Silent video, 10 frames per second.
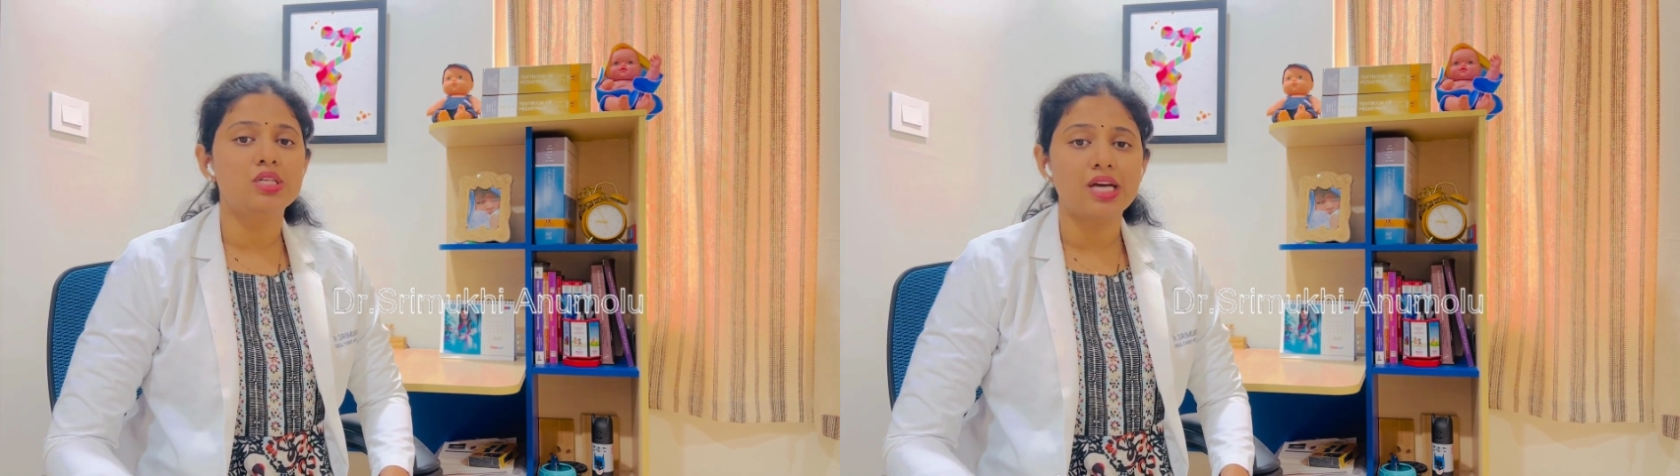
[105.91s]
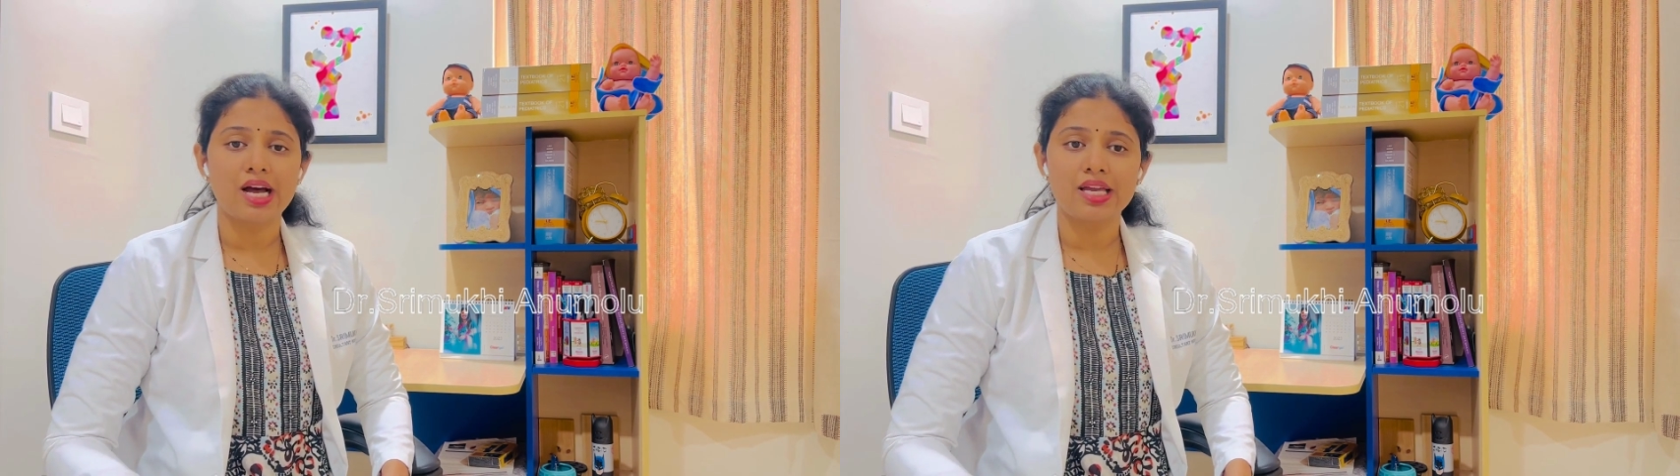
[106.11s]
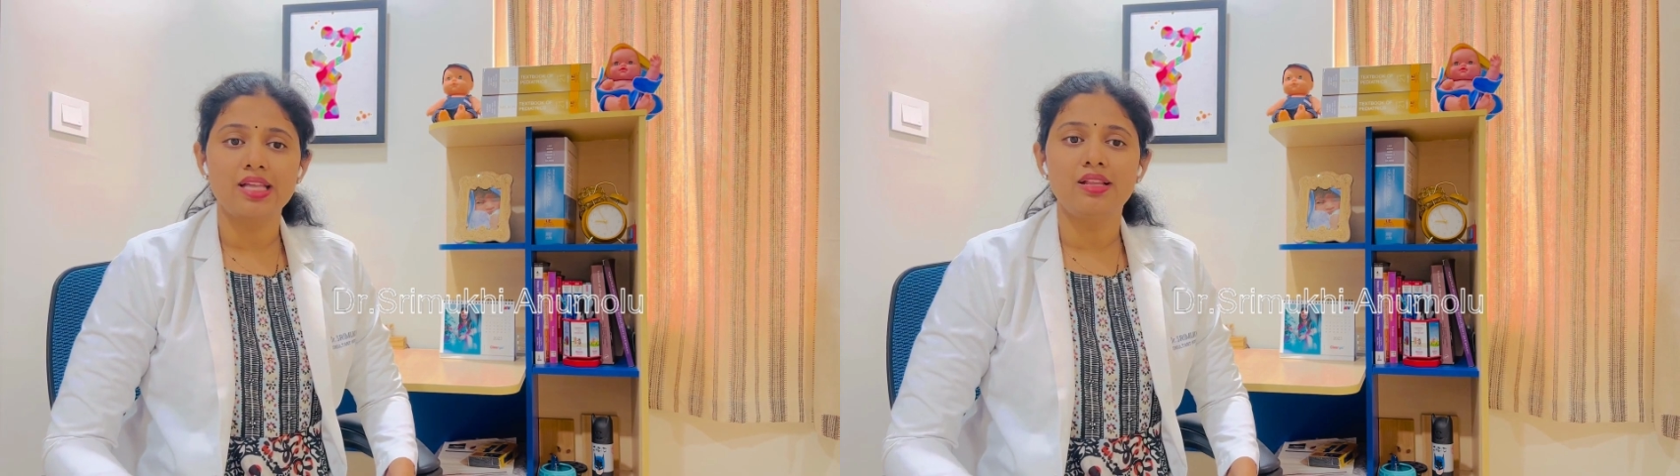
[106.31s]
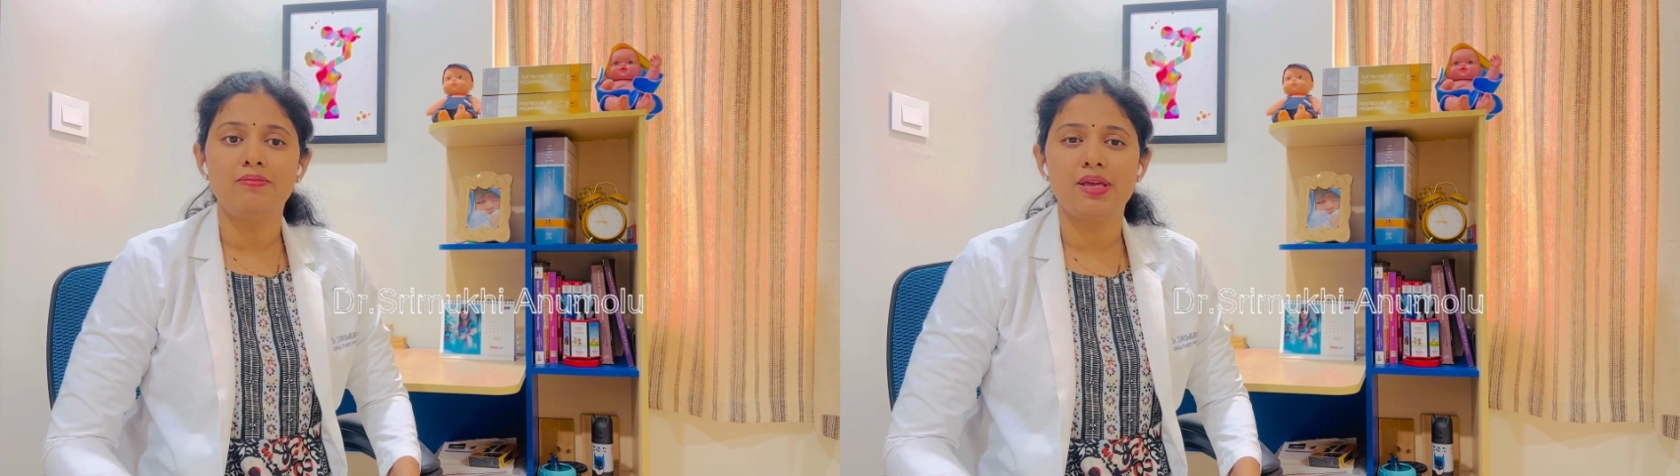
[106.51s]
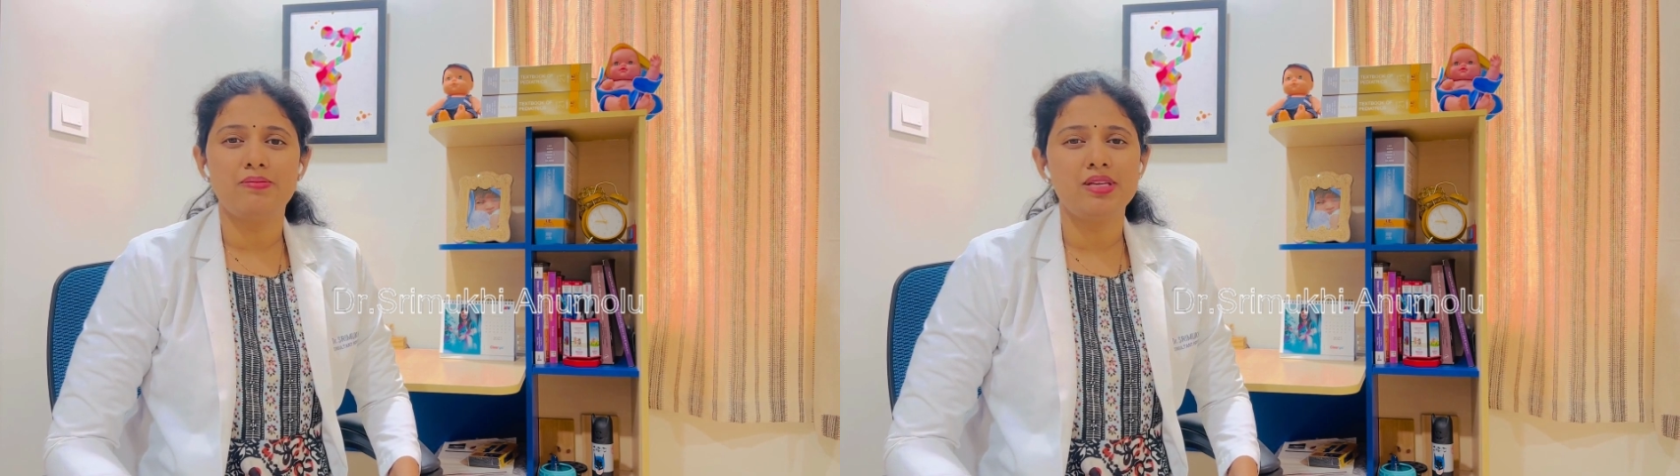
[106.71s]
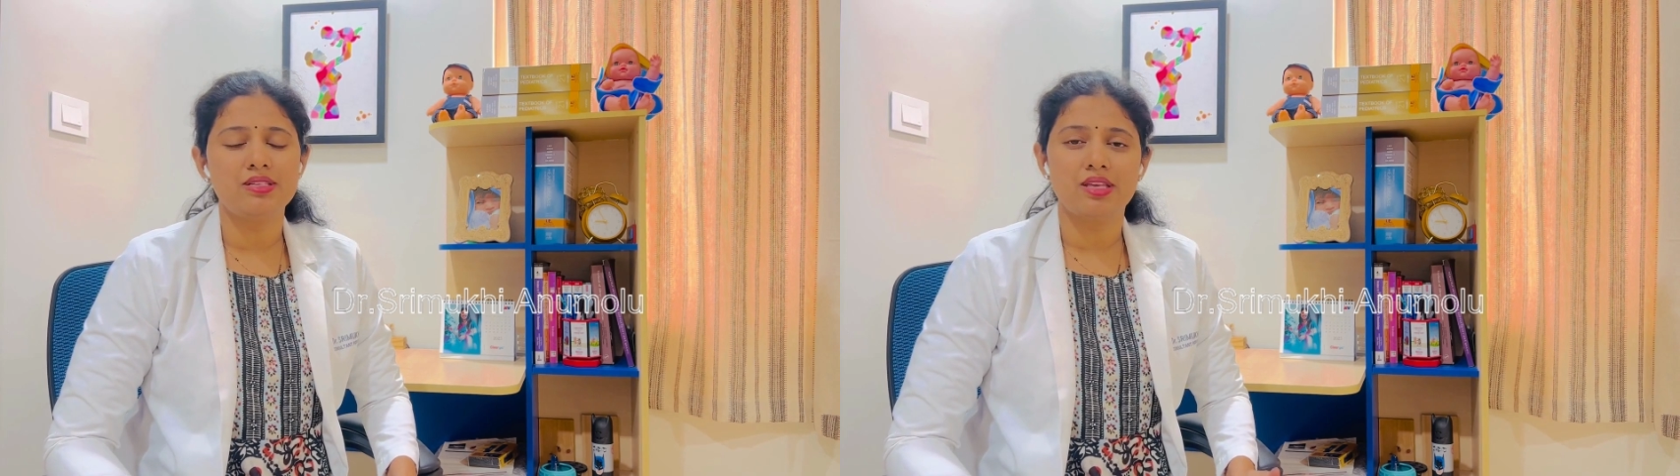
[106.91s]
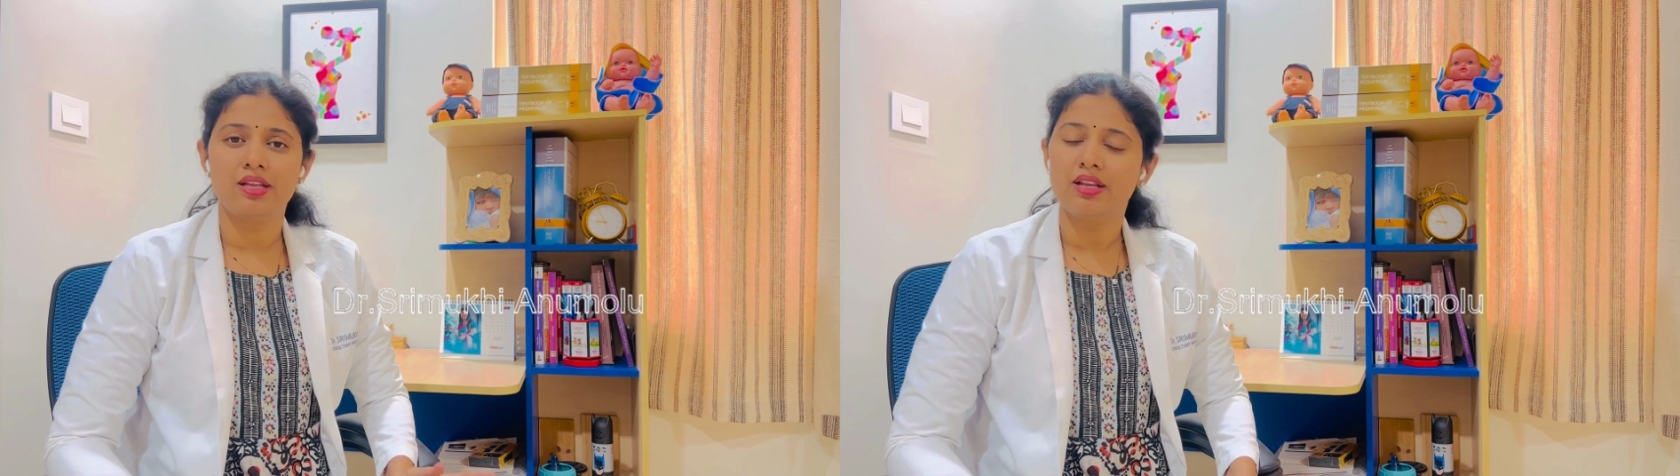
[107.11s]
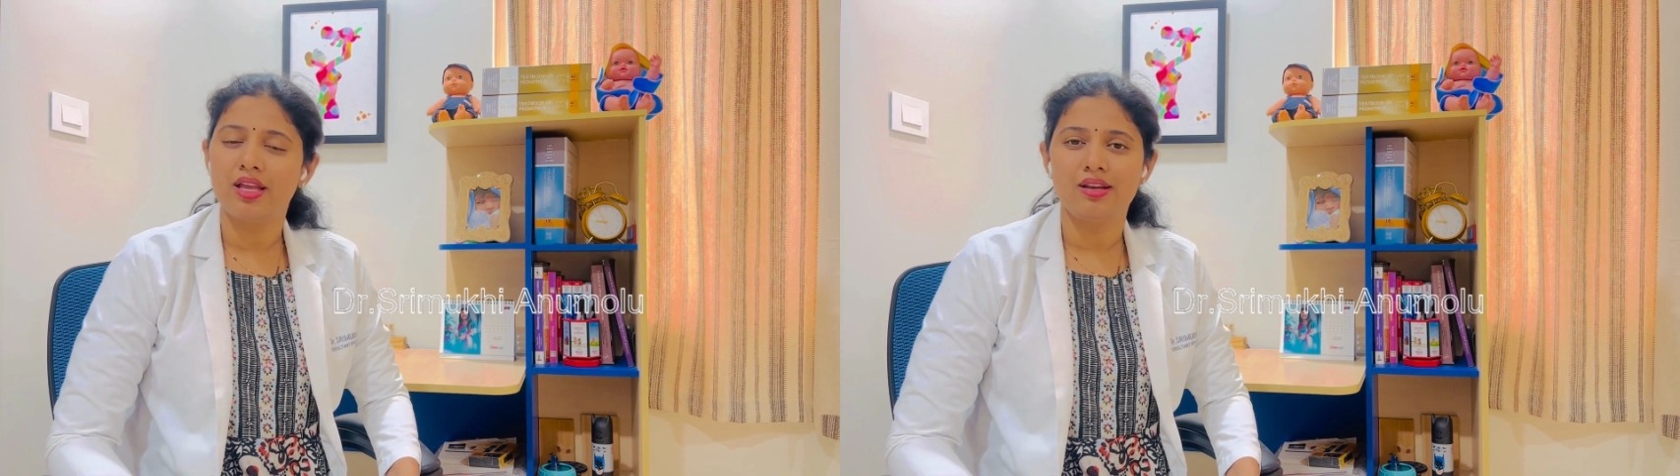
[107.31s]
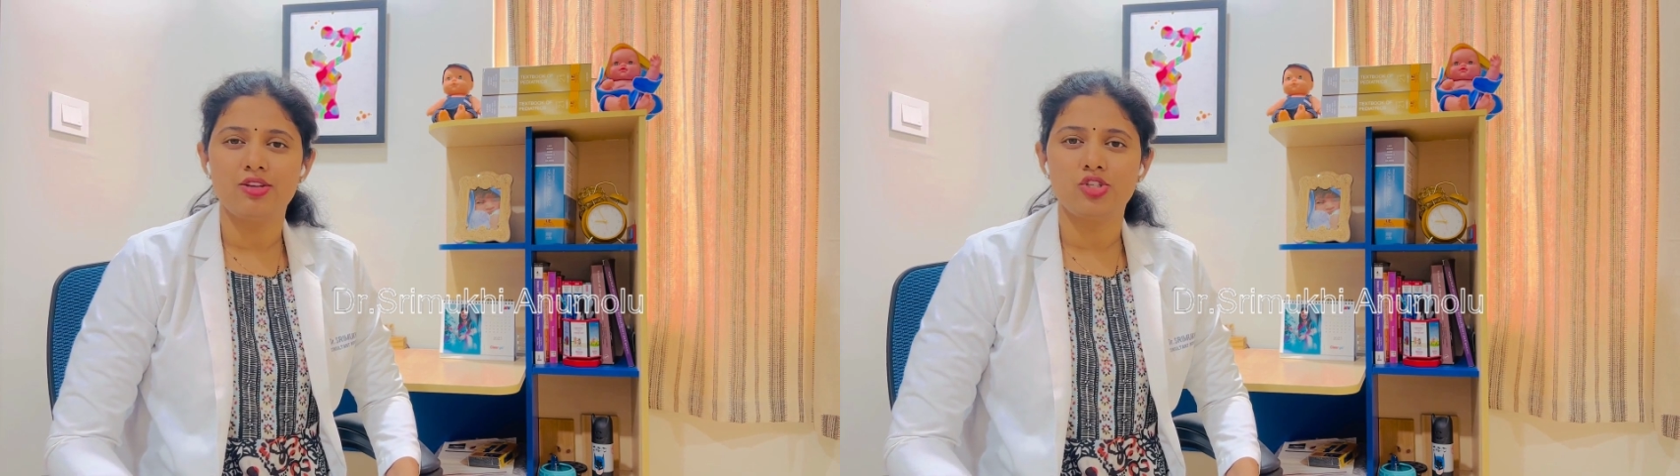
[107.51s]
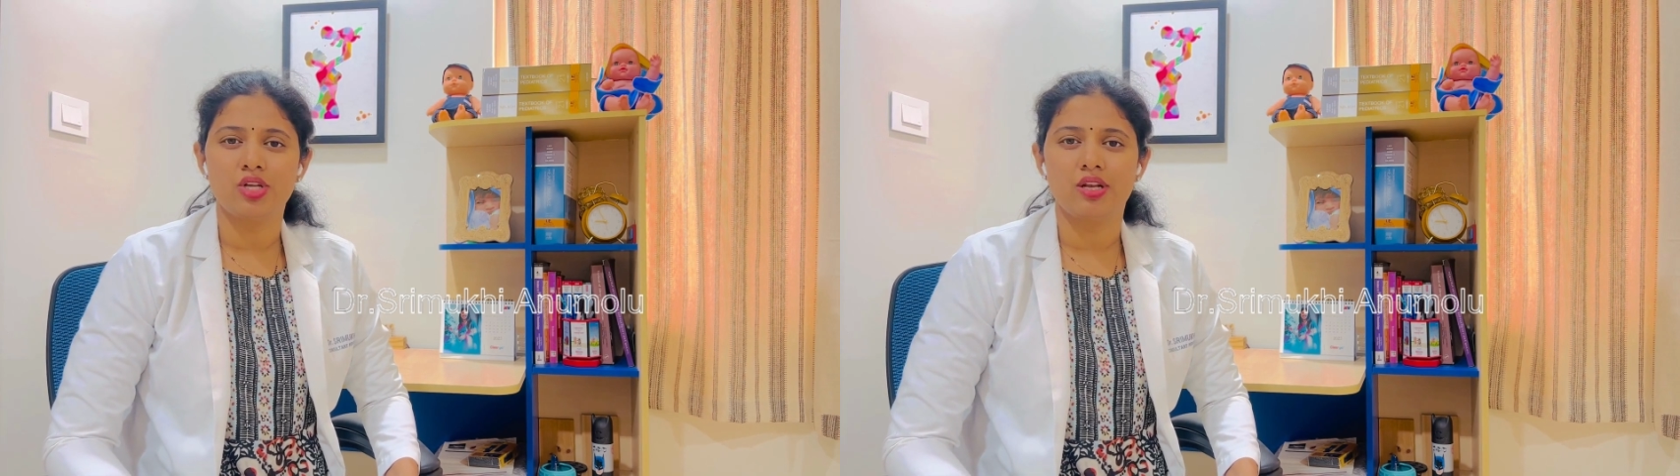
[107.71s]
darken the baby's skin
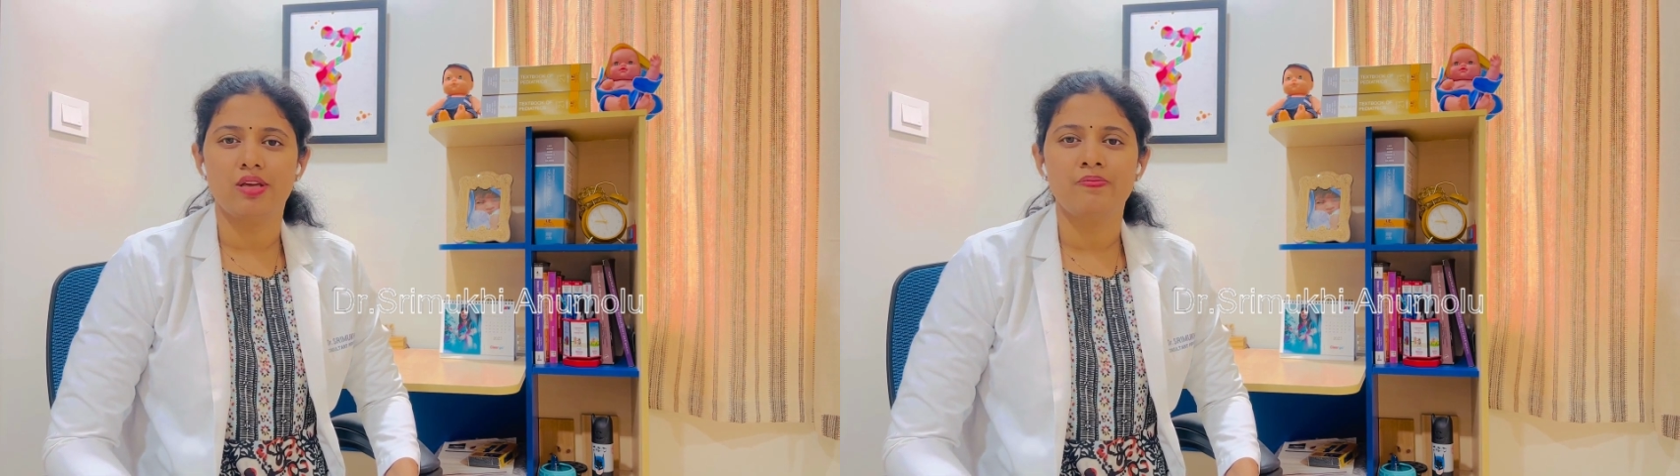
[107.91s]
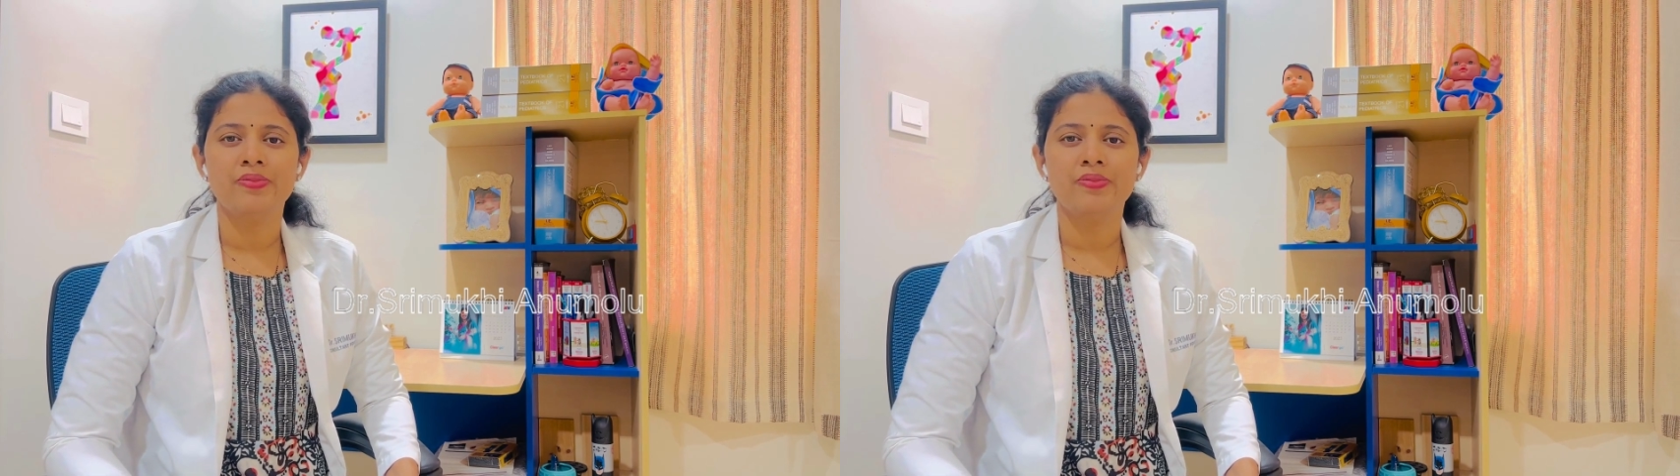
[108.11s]
initially.